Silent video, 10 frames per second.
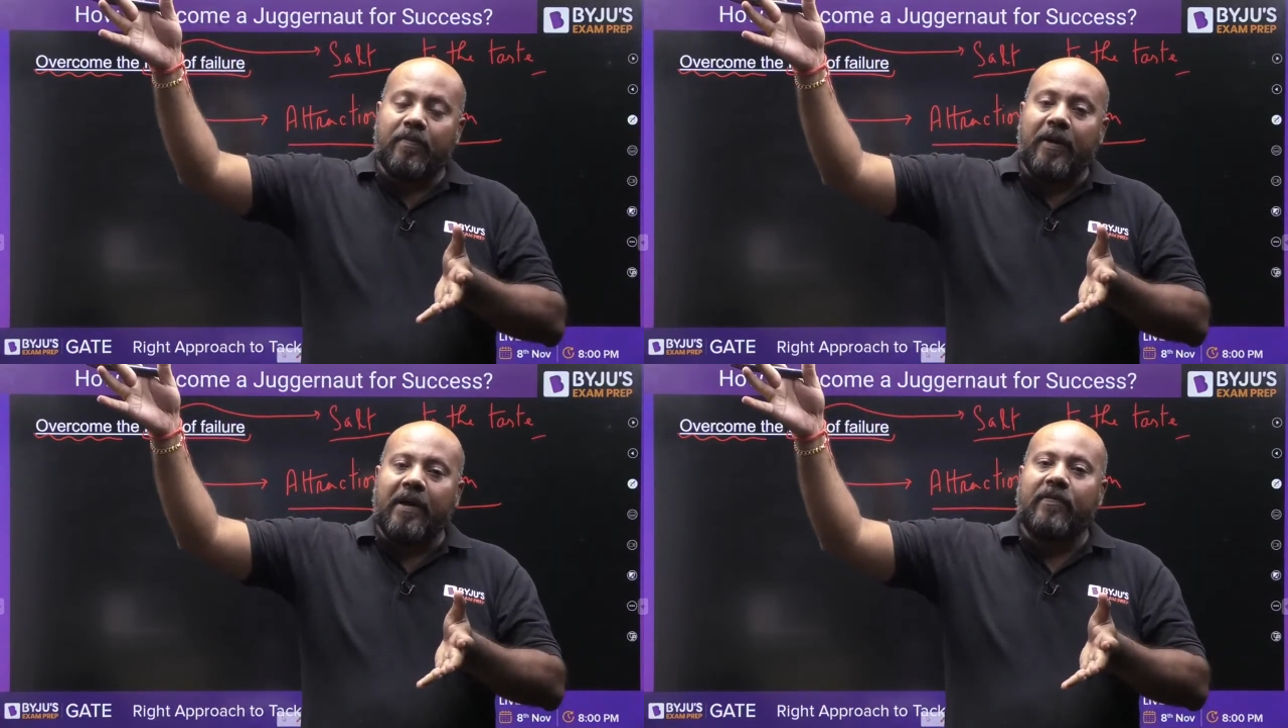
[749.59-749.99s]

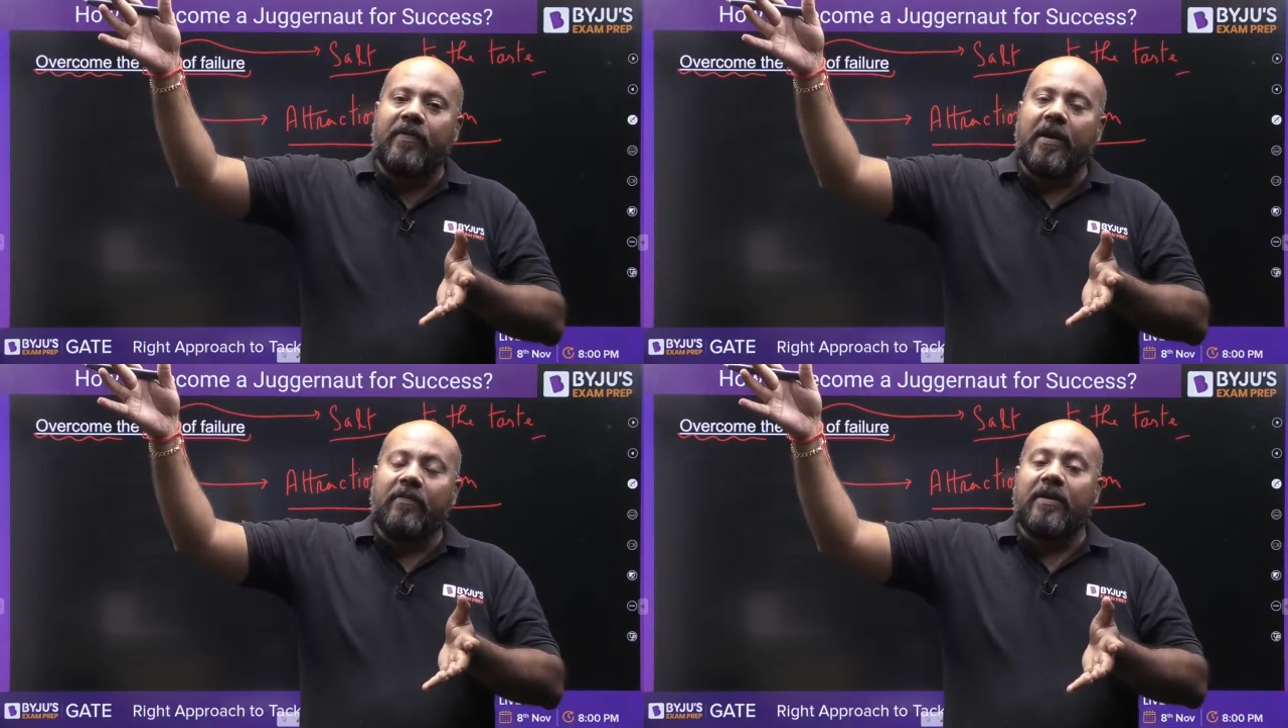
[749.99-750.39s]
big
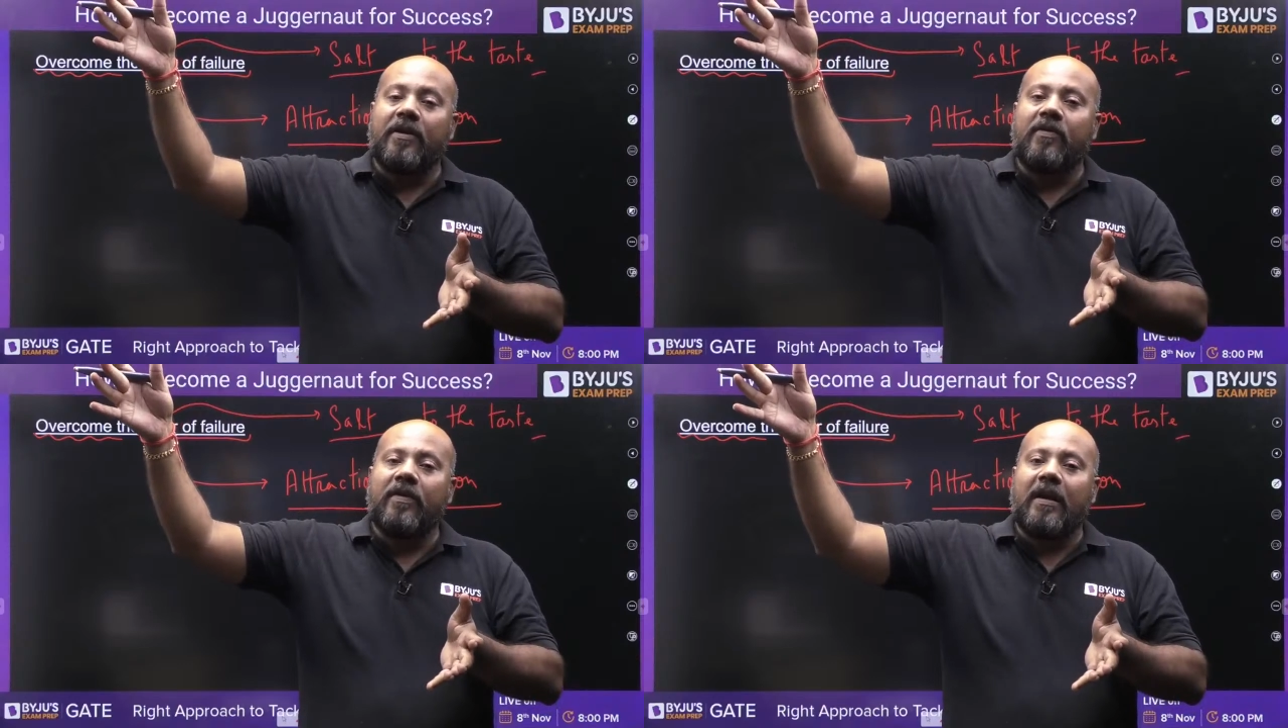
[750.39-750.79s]
fear whether
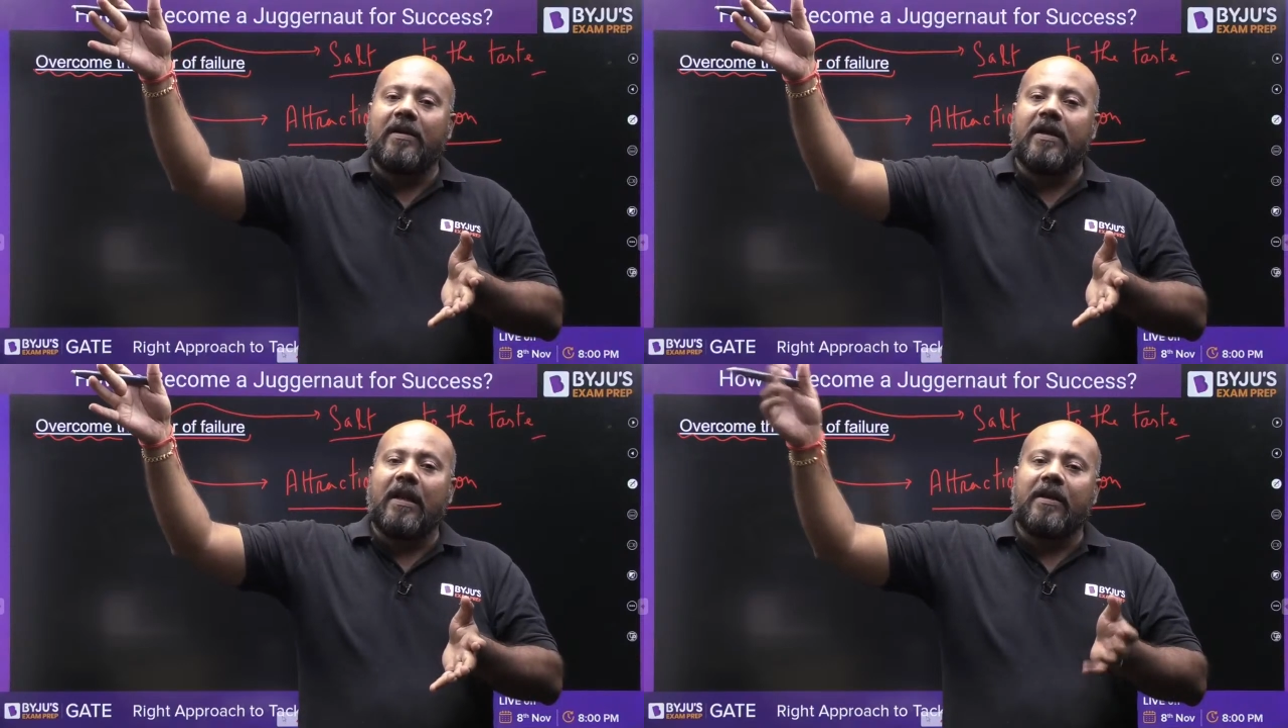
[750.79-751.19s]
you will get
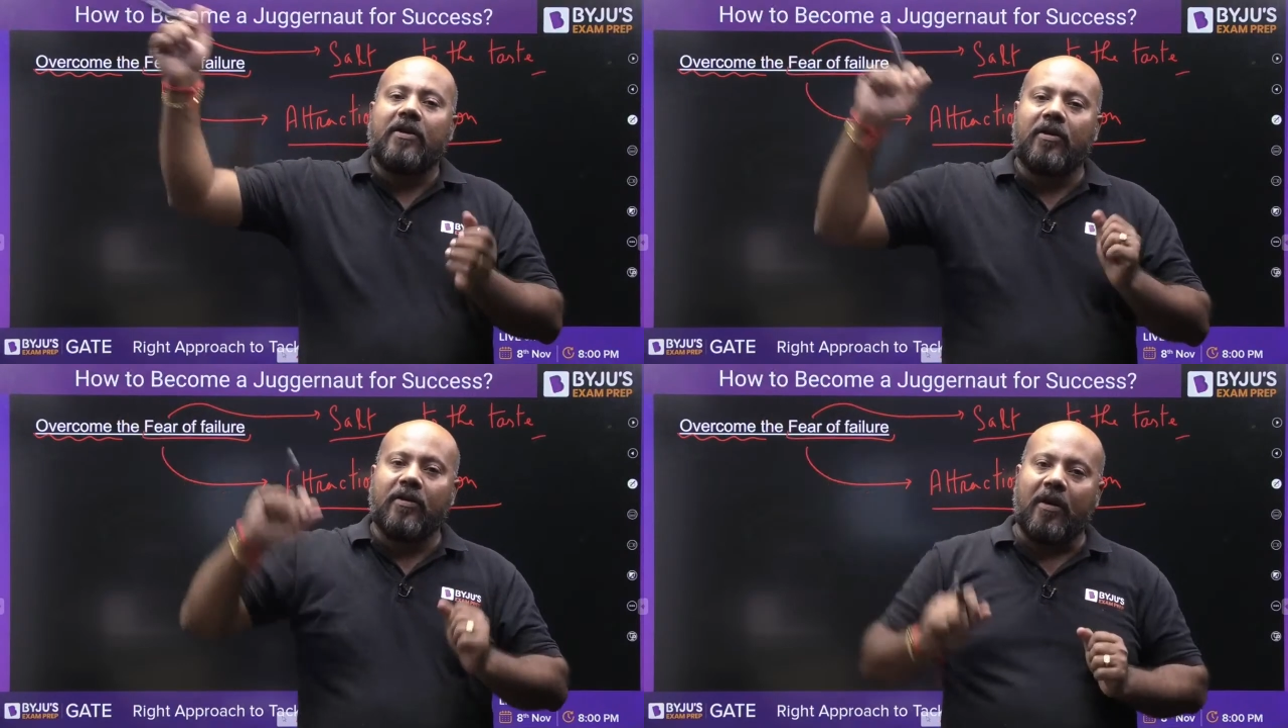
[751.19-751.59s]
selected
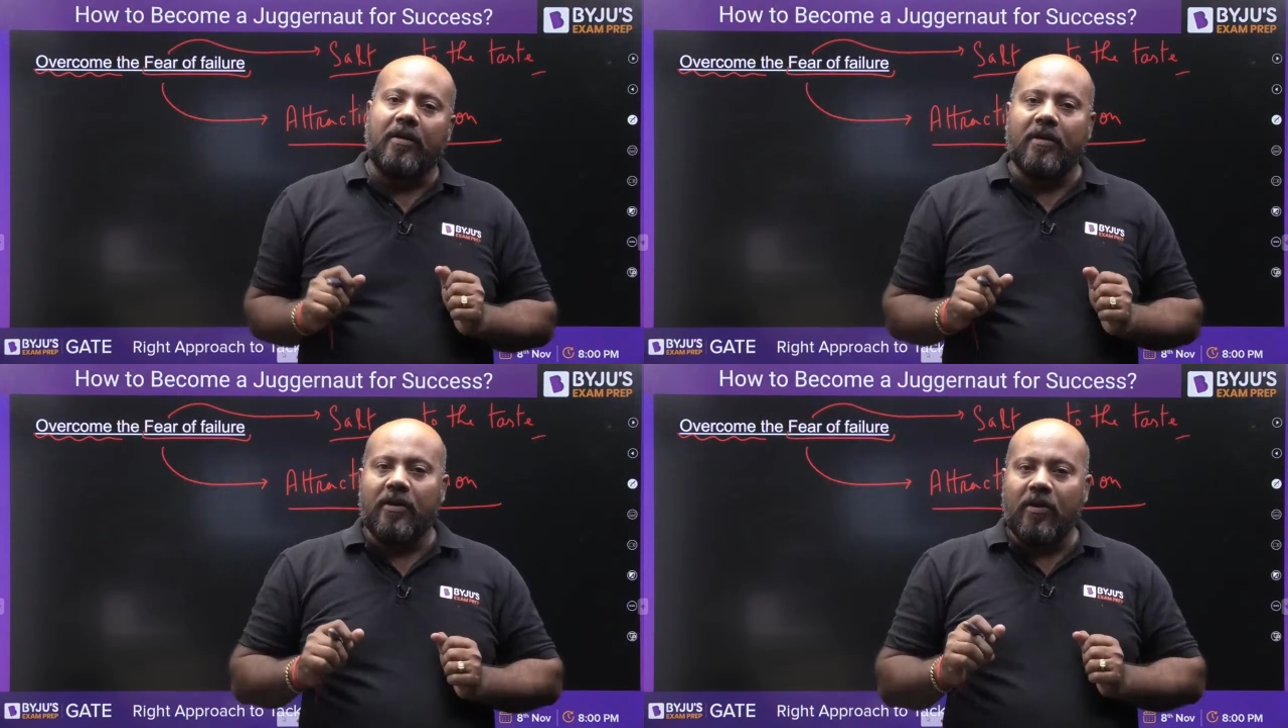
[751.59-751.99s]
or
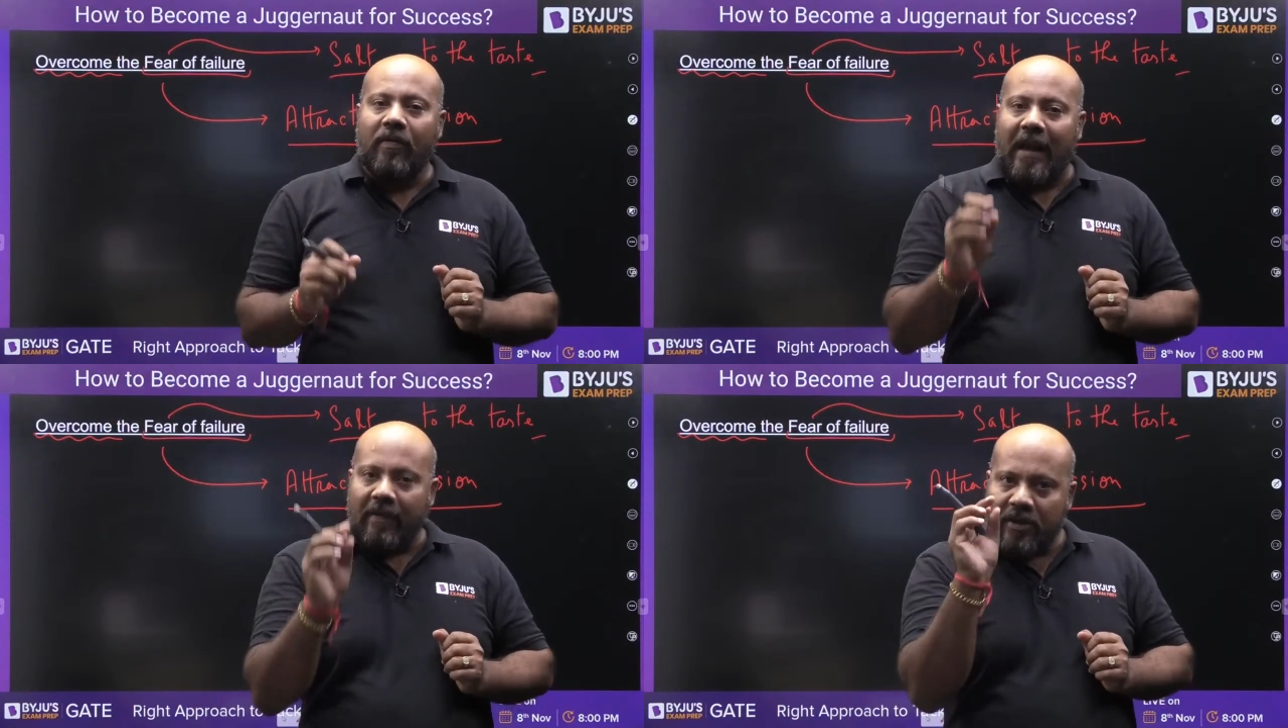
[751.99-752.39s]
not, you
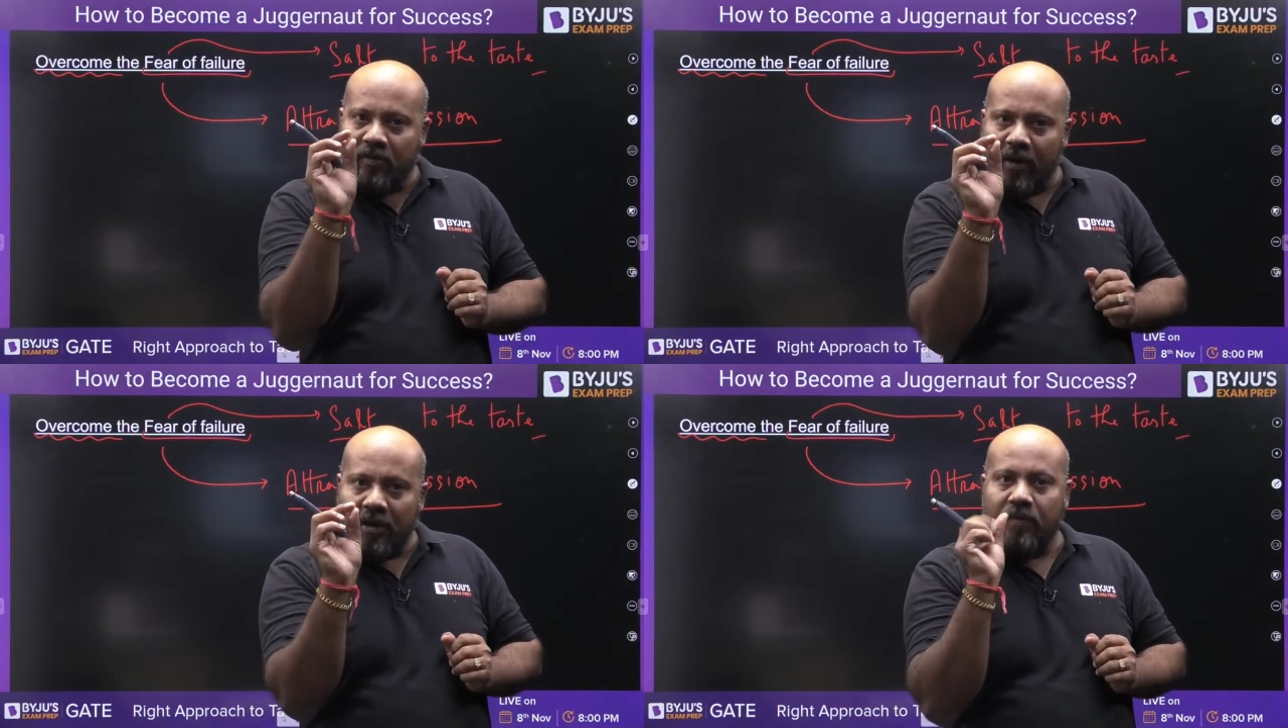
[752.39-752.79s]
will have
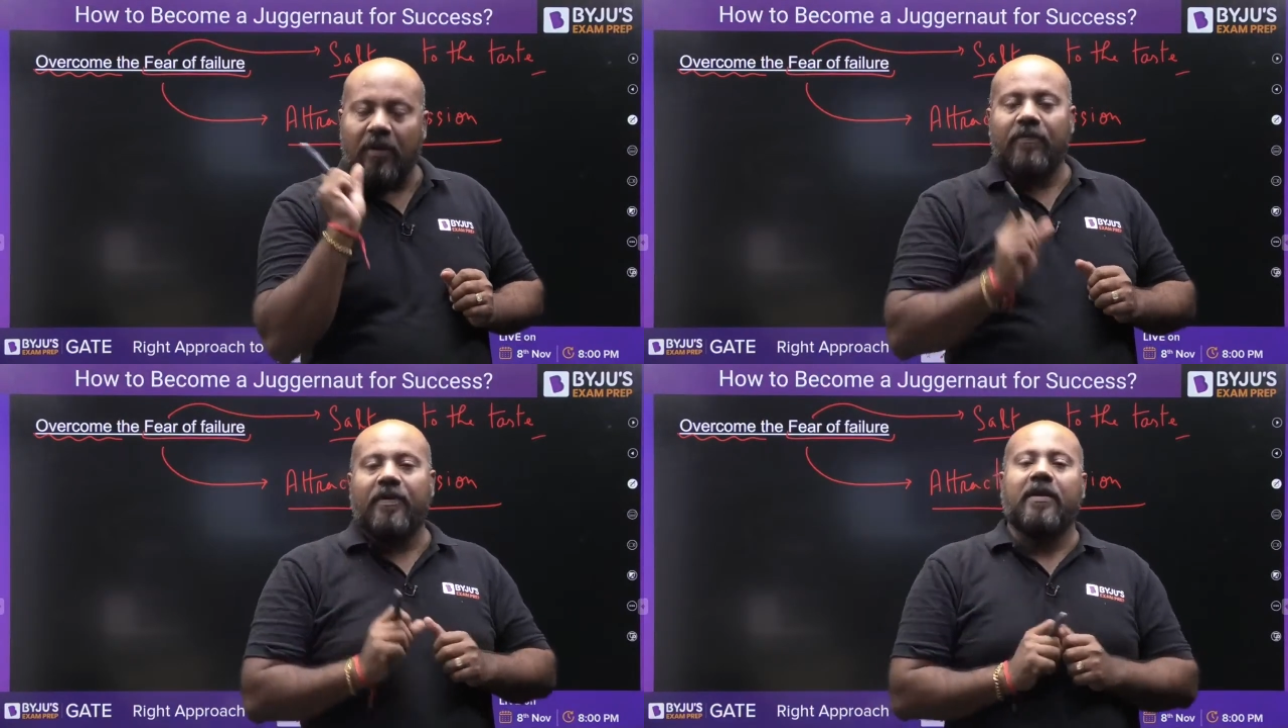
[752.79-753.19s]
small,
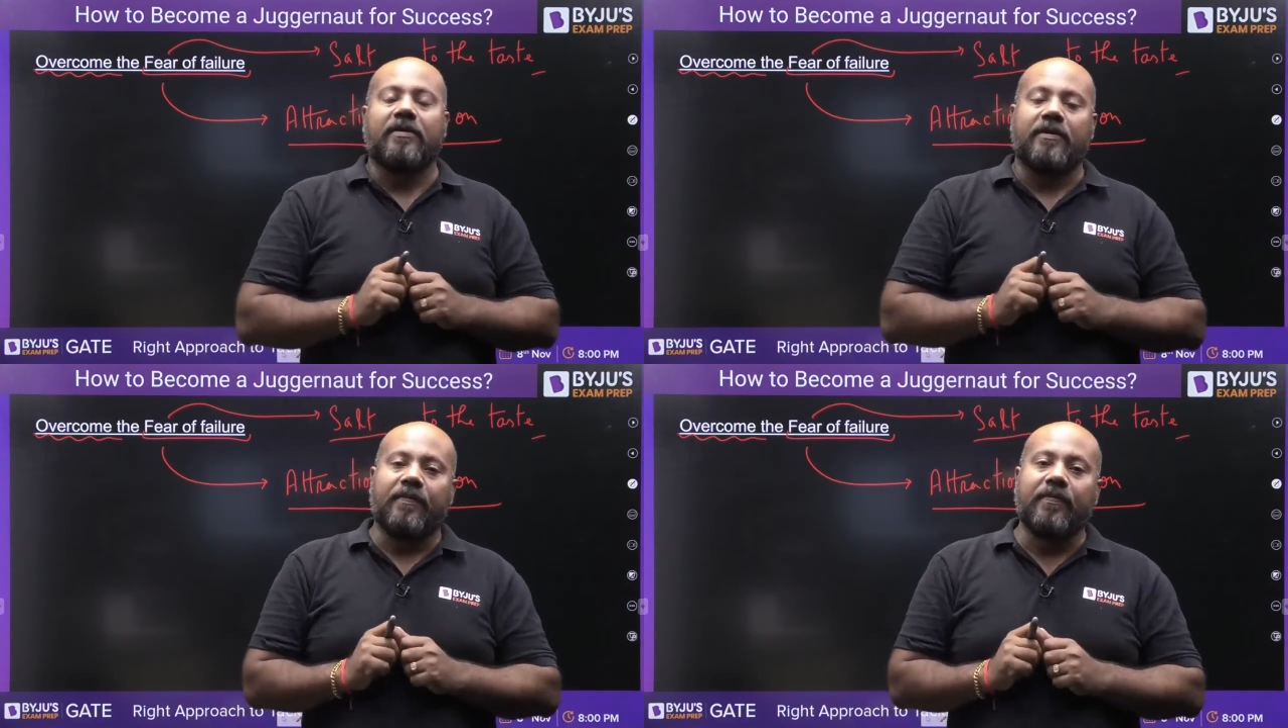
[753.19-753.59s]
small fears.